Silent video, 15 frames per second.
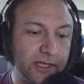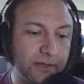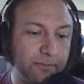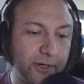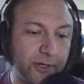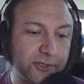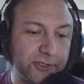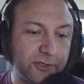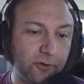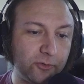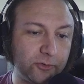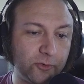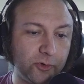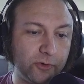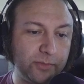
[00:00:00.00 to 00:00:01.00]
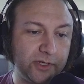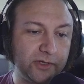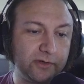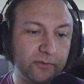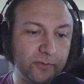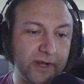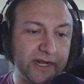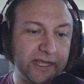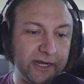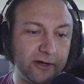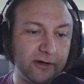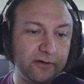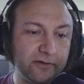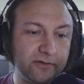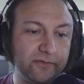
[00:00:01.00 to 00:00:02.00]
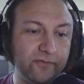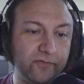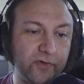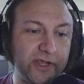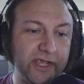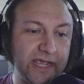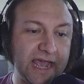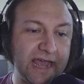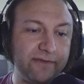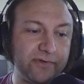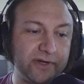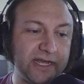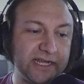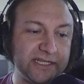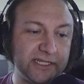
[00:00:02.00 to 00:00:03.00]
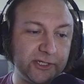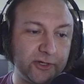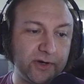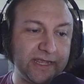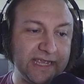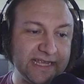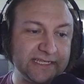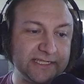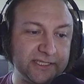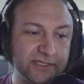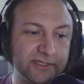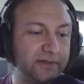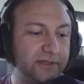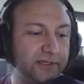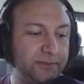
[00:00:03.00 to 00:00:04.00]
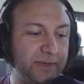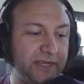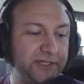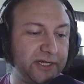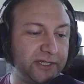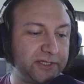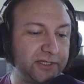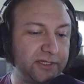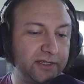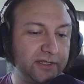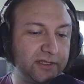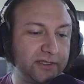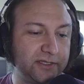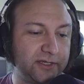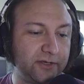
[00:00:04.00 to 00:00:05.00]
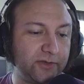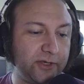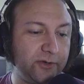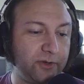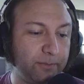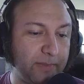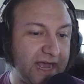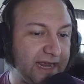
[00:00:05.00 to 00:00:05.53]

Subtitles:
Birch Gold Group right here. Free advertising during his speeches so that you can buy